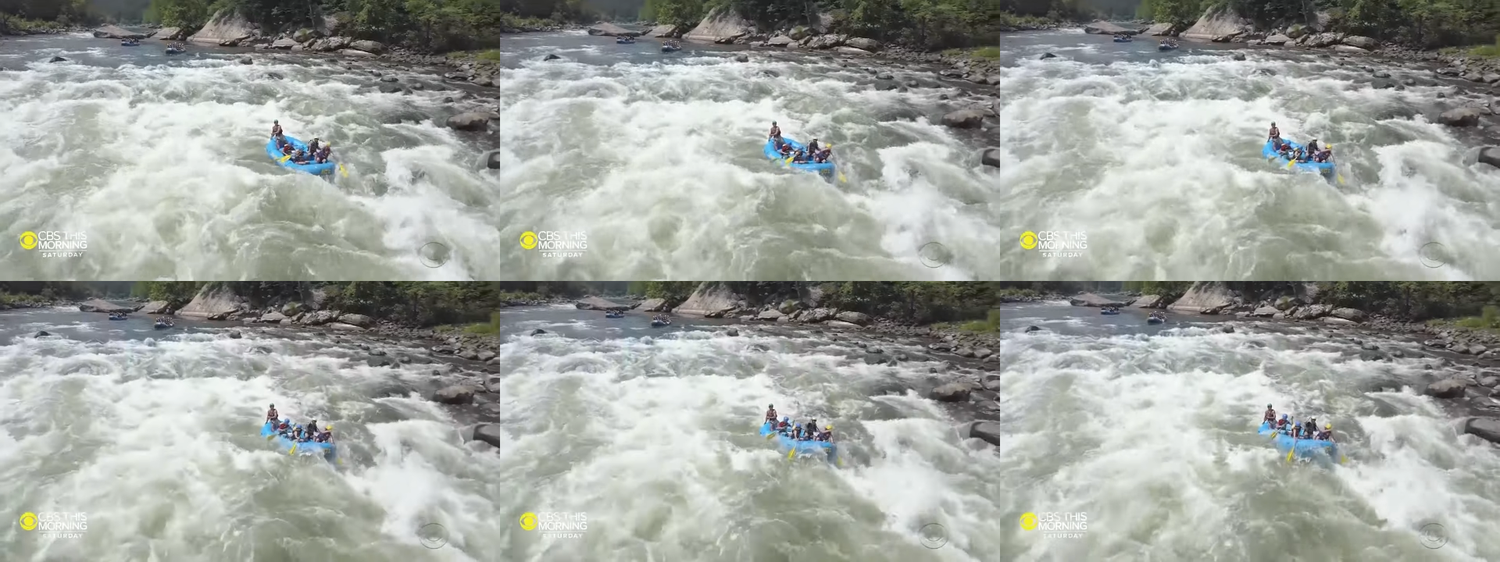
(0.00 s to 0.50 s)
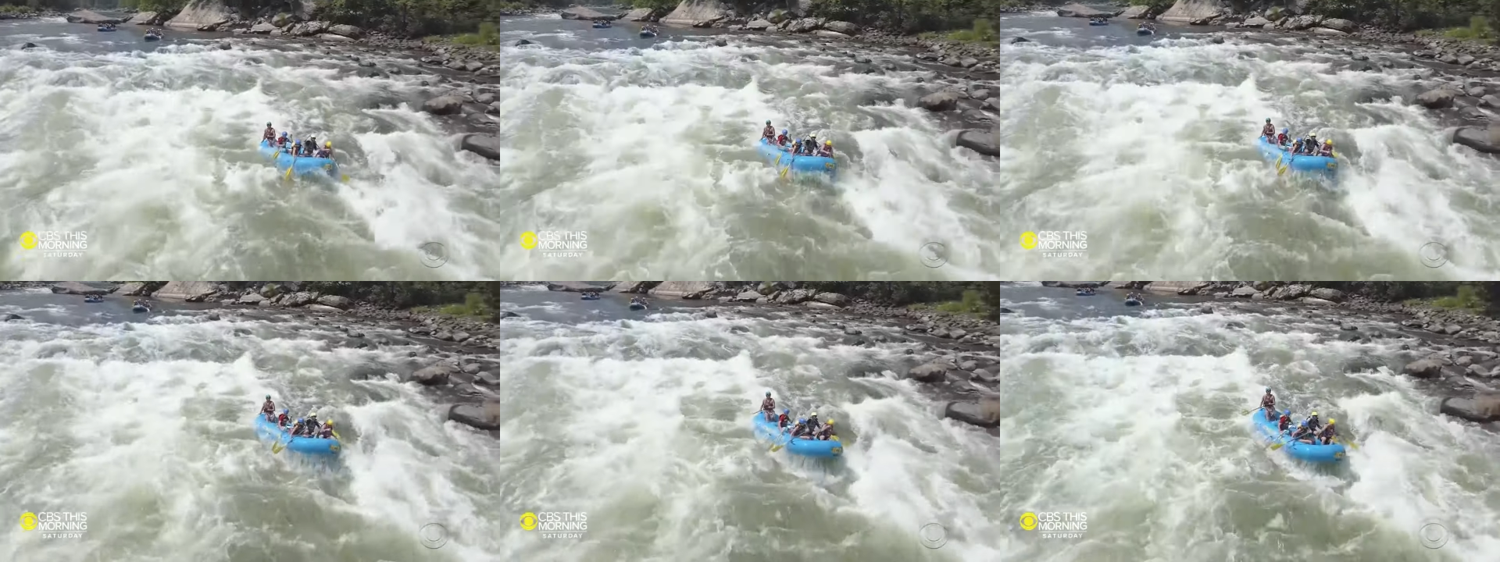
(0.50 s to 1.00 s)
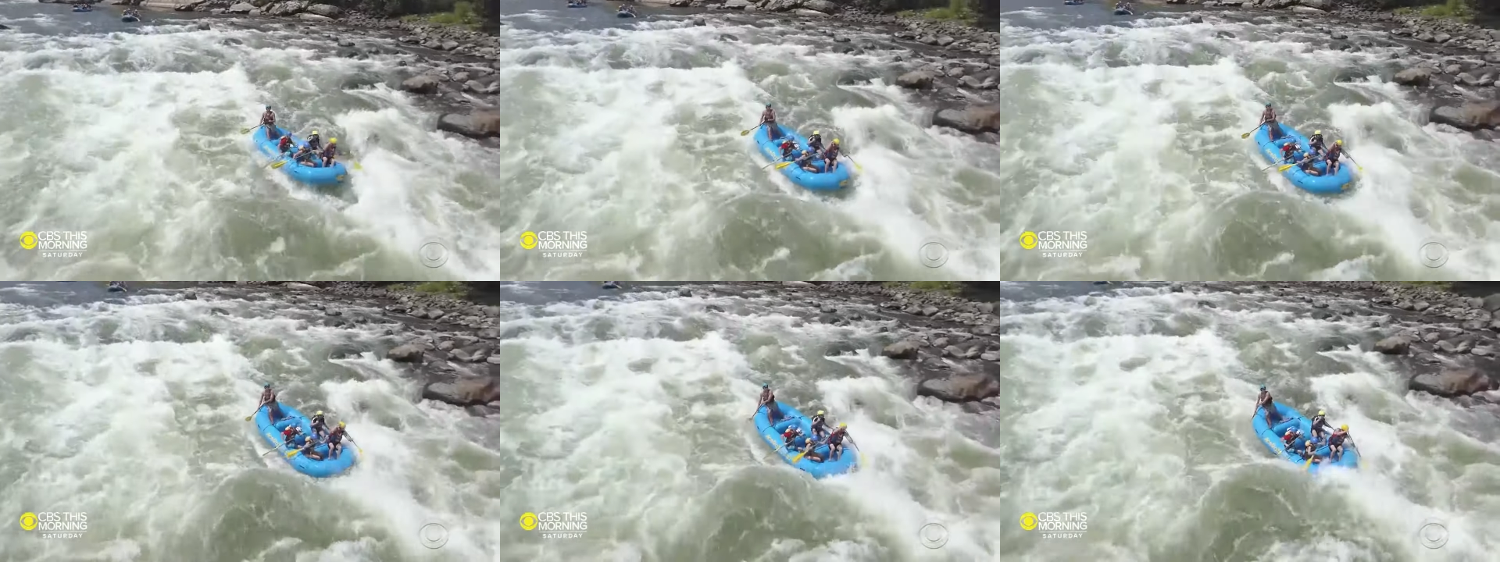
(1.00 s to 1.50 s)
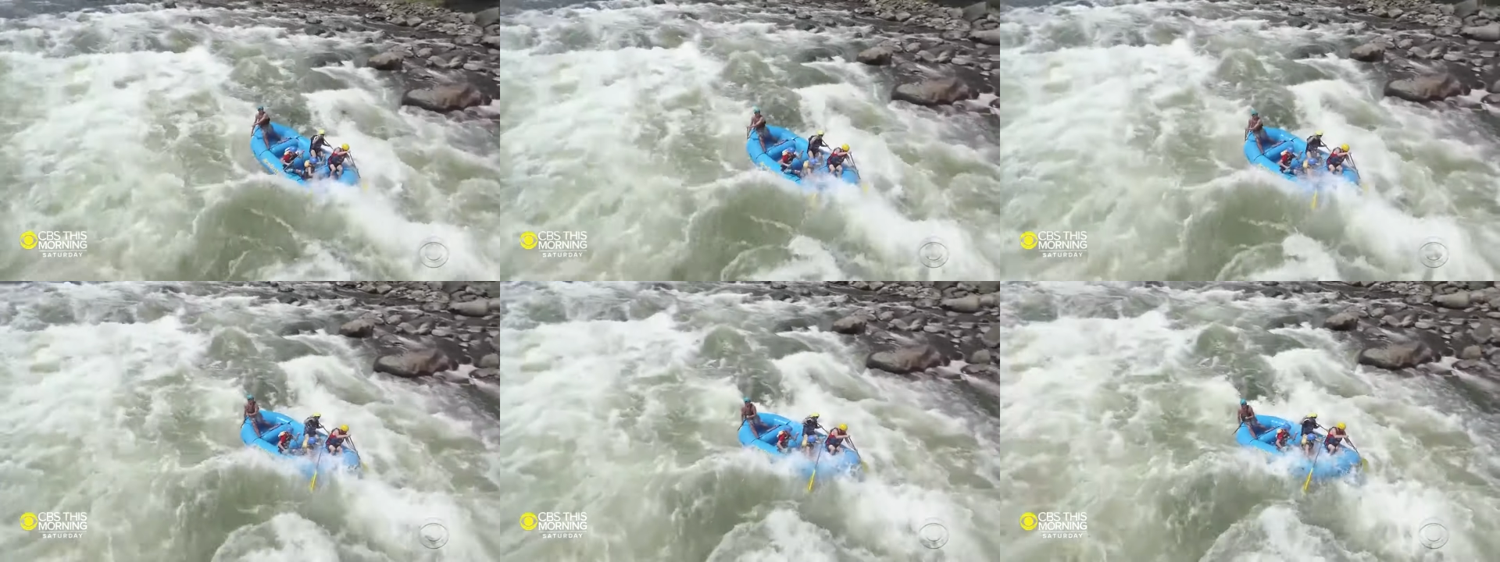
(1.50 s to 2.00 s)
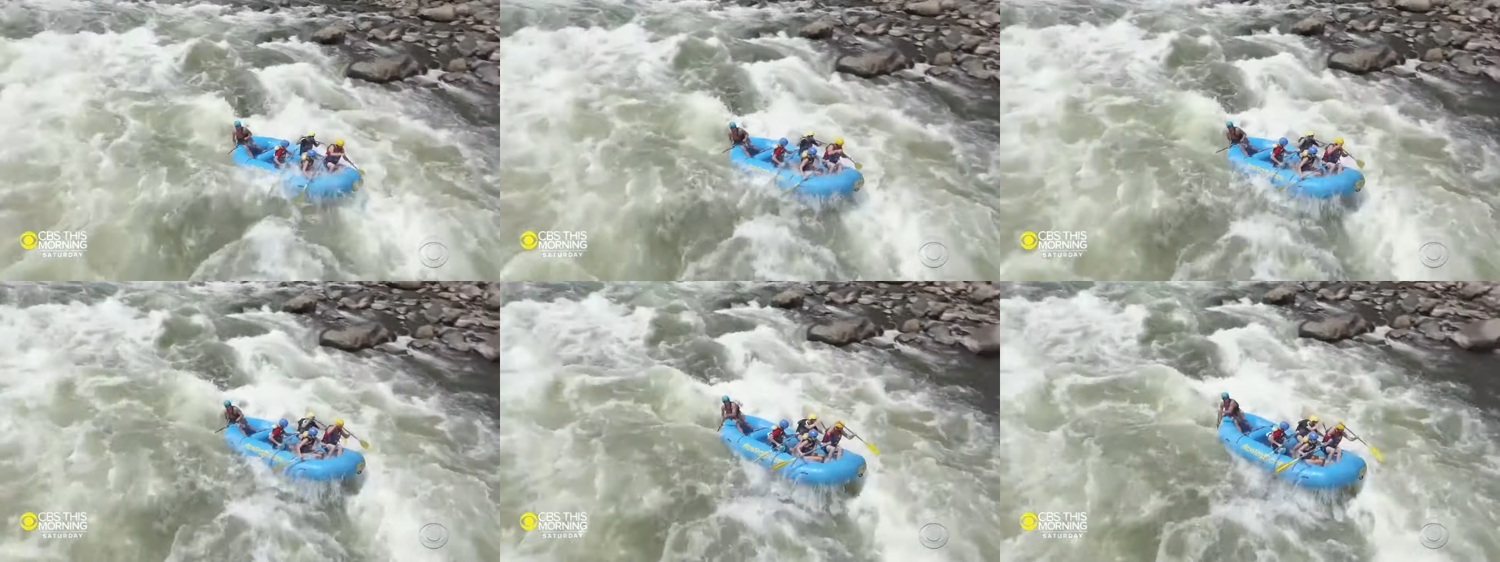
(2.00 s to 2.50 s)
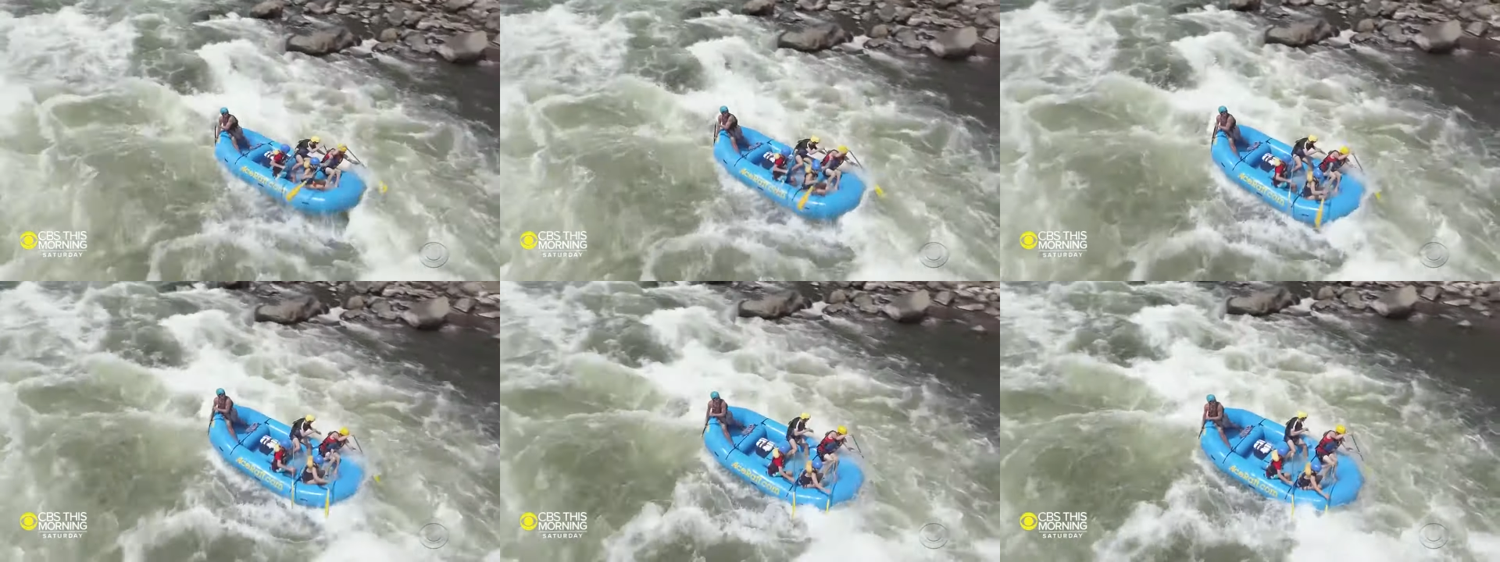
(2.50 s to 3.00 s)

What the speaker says: (no speaker visible)